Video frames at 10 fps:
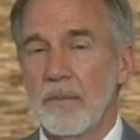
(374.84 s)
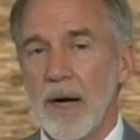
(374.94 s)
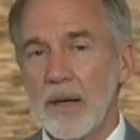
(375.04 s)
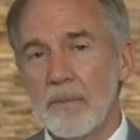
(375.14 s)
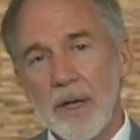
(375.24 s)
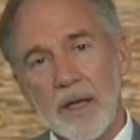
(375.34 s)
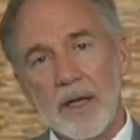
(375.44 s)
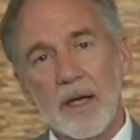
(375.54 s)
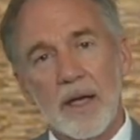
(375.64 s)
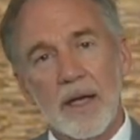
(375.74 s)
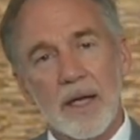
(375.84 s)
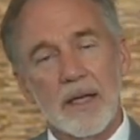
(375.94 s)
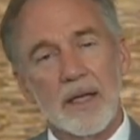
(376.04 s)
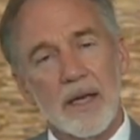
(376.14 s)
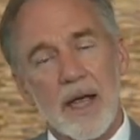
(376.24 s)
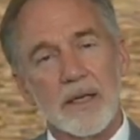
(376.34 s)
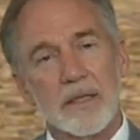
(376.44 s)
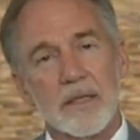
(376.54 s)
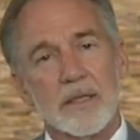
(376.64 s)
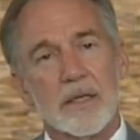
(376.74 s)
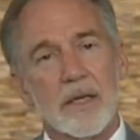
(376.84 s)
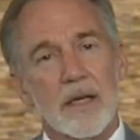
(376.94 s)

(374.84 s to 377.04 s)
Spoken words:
might be, in essence,